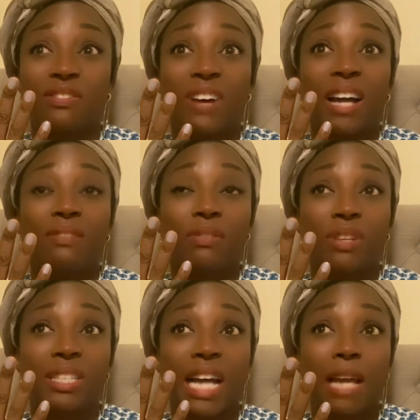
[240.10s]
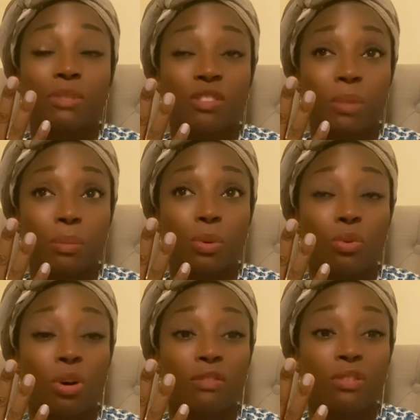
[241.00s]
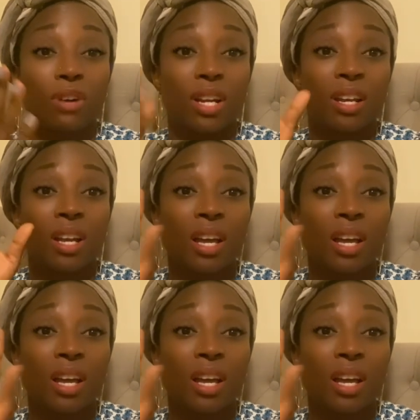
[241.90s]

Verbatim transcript: five different types of people go off grid.